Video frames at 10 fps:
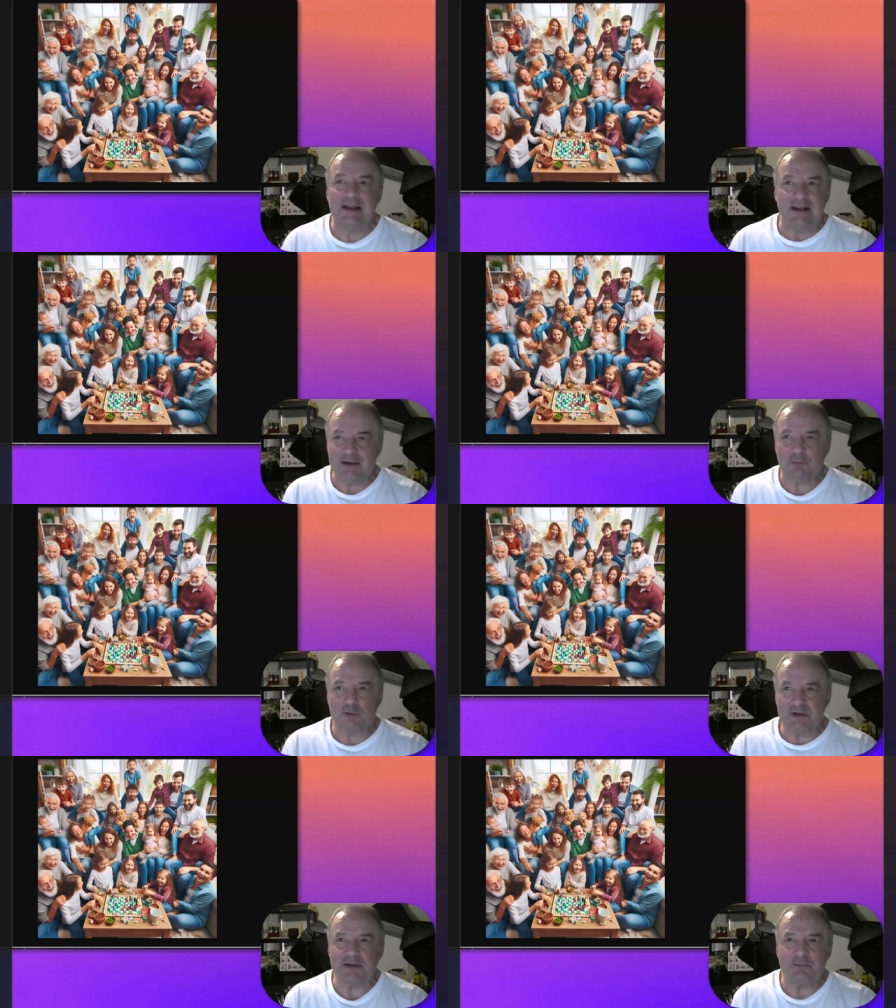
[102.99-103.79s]
it
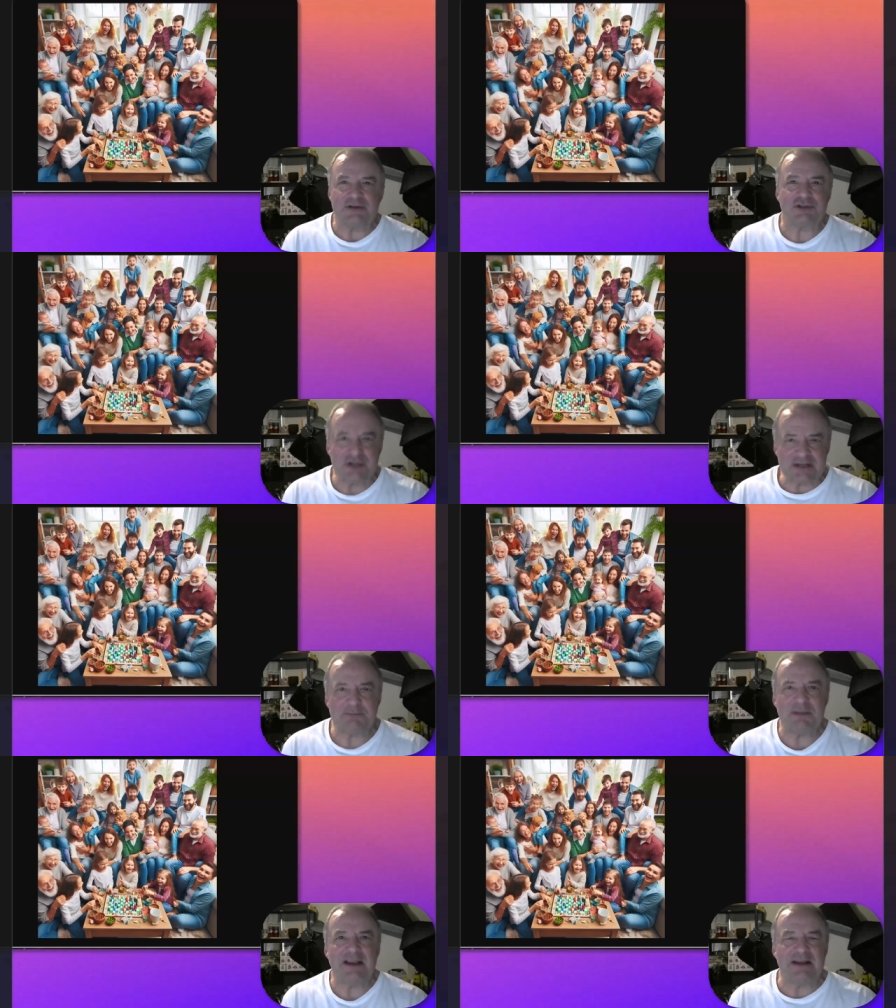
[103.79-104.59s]
really was just
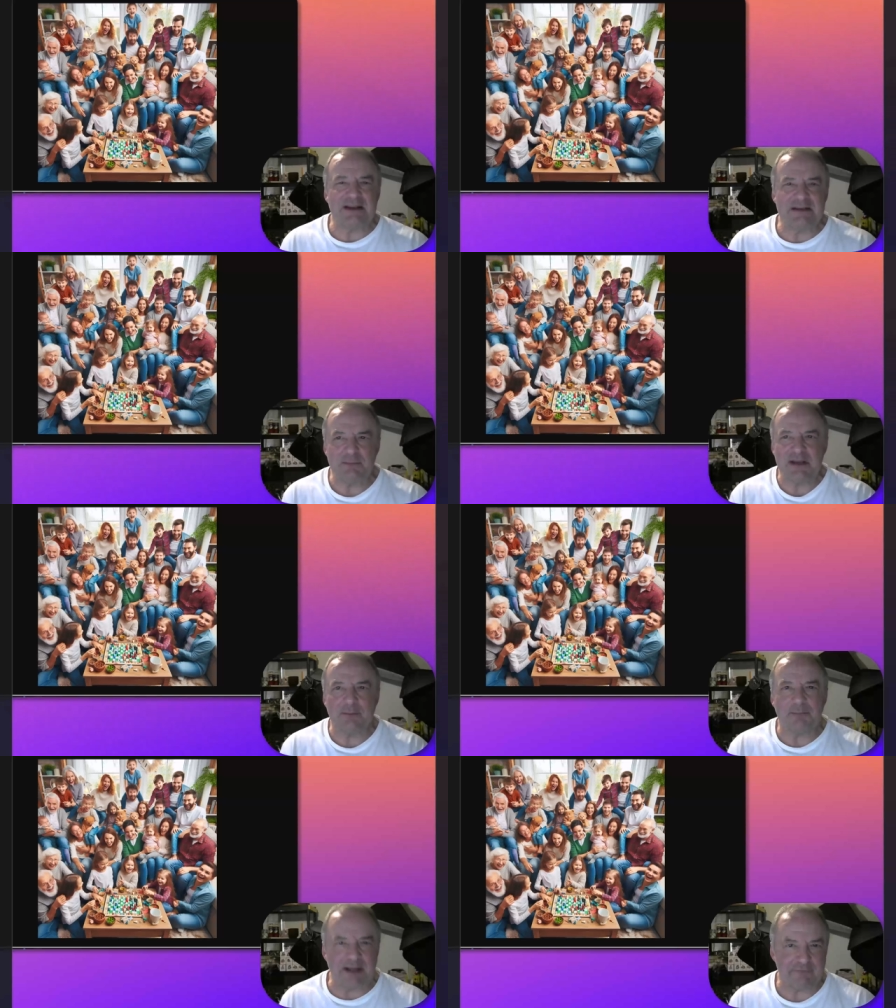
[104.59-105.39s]
beginning to be a
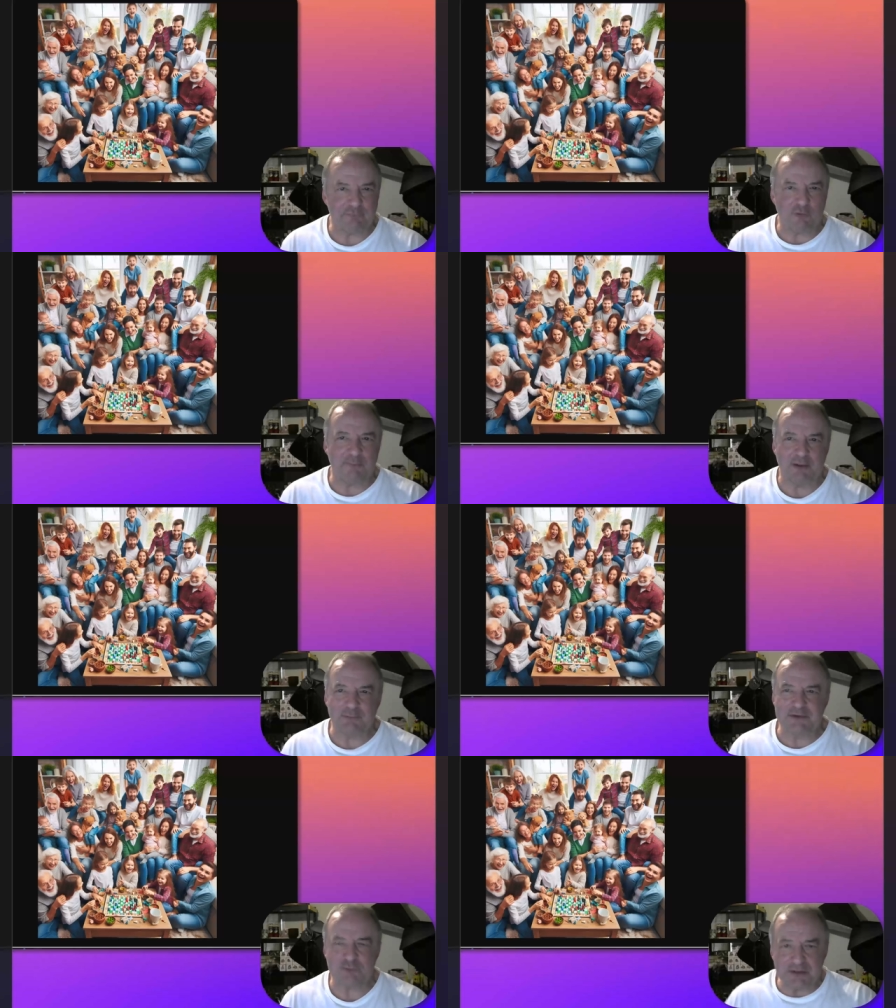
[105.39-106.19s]
platform that
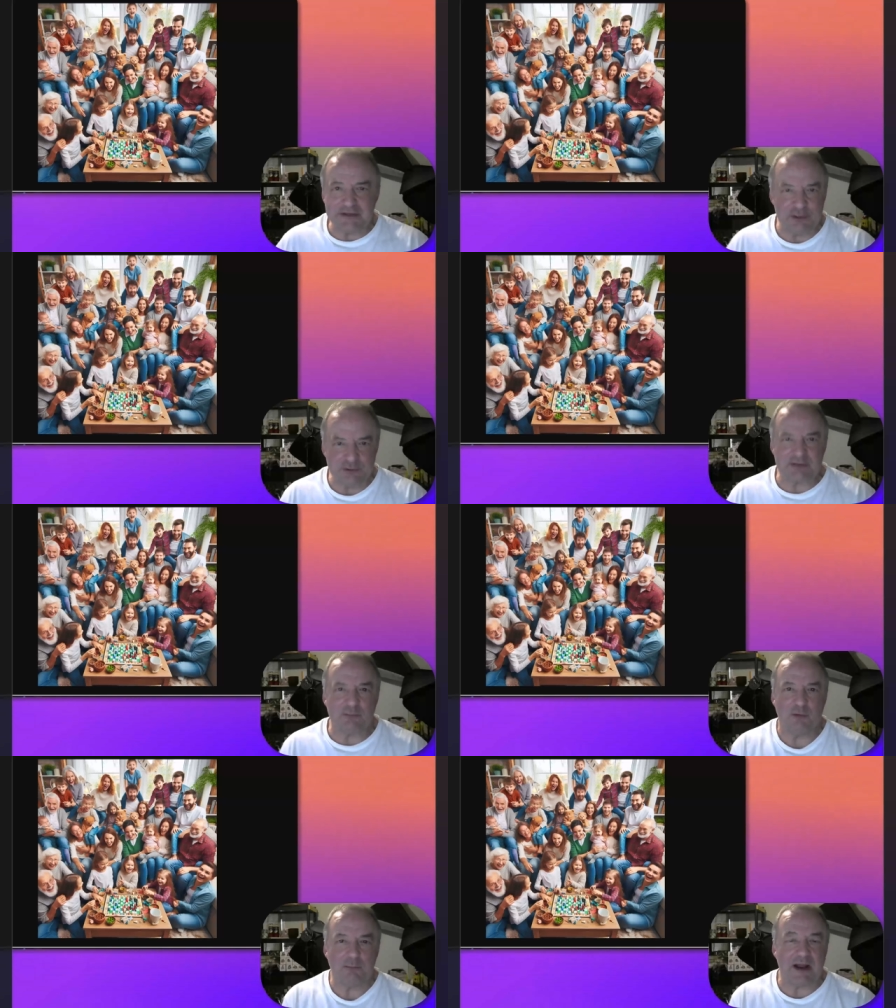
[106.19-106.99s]
was really
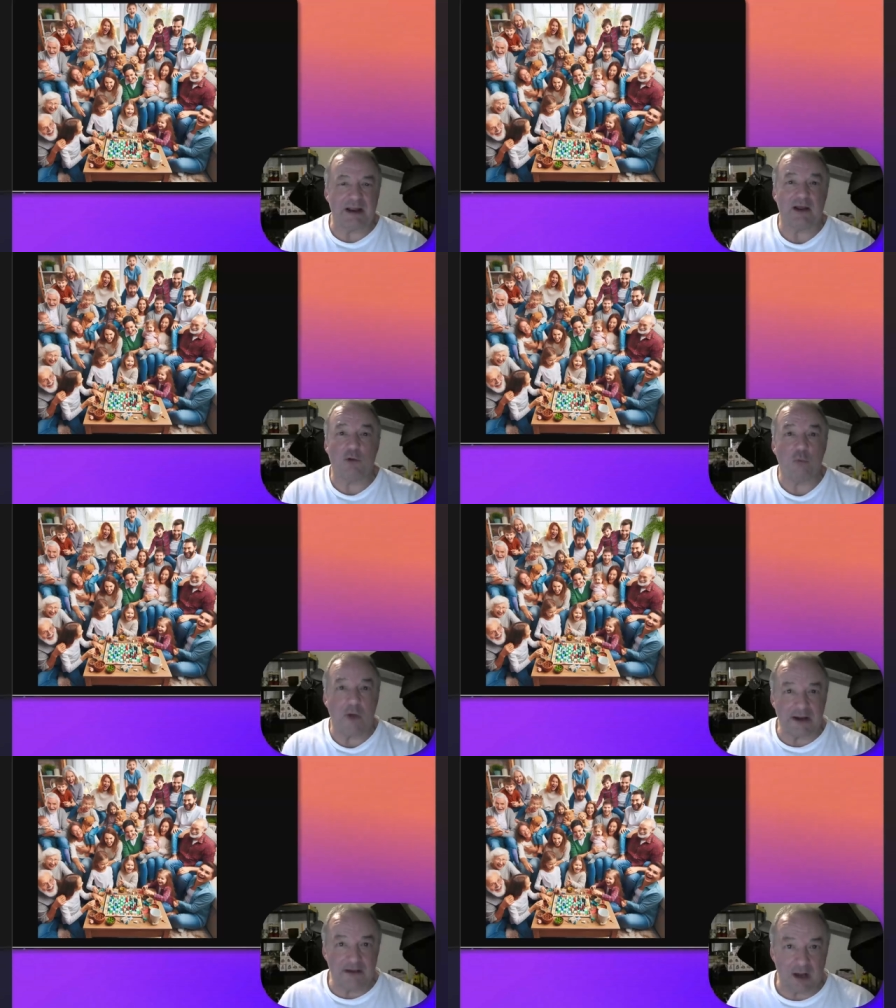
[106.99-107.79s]
usable by a
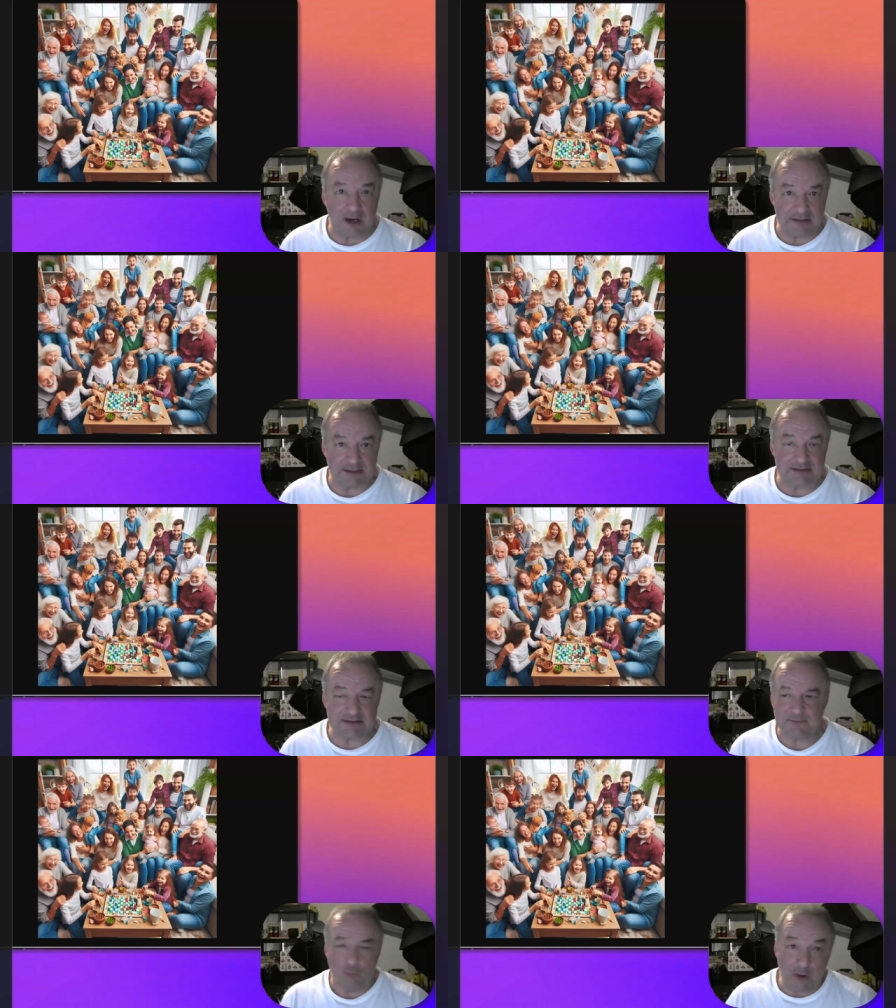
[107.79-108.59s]
wider
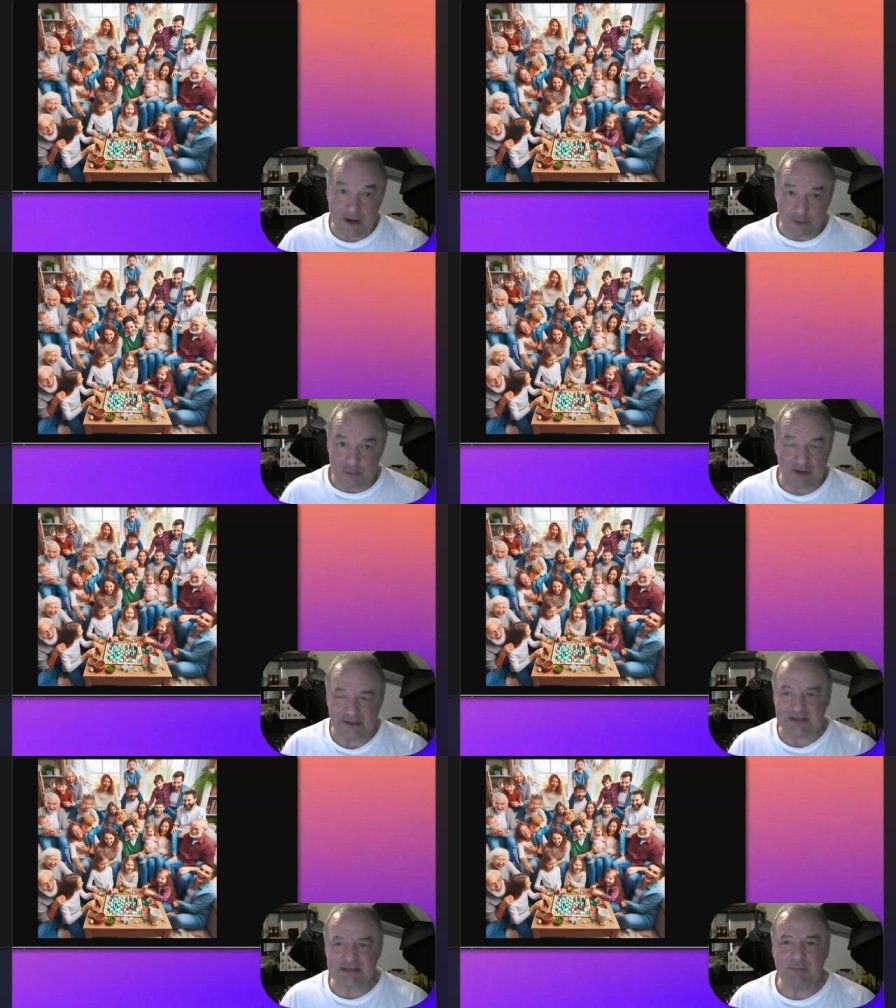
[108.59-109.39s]
audience
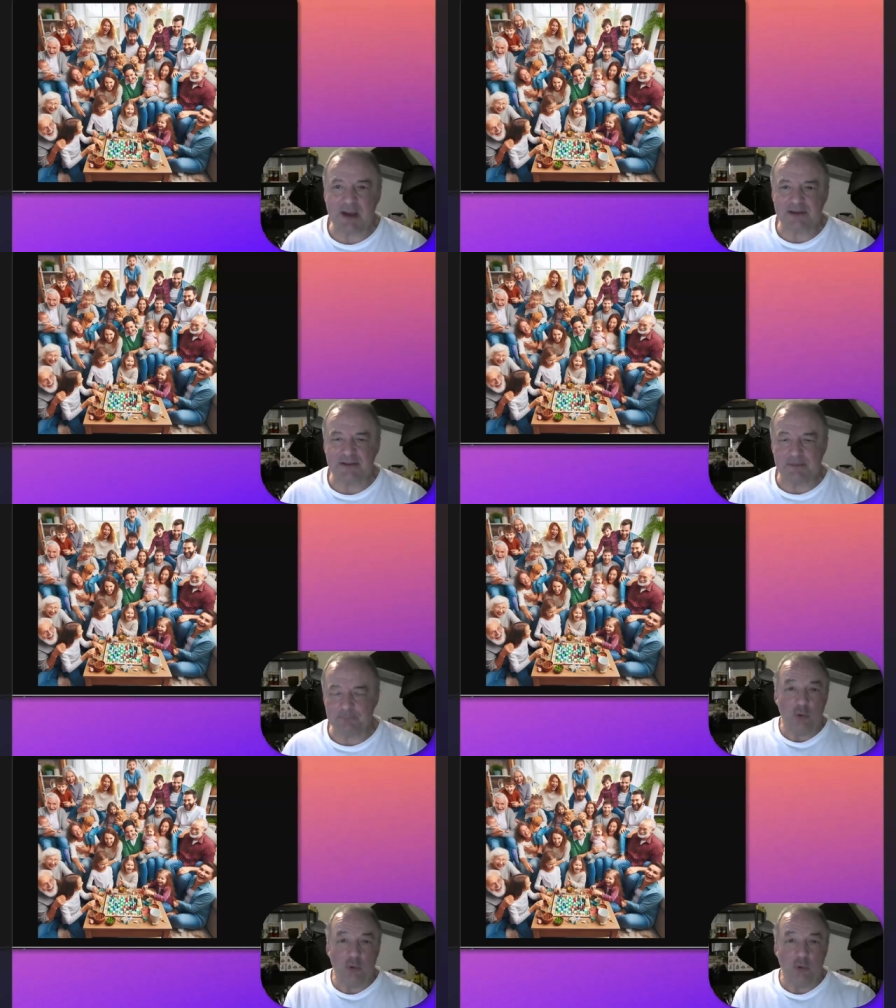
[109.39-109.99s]
back then.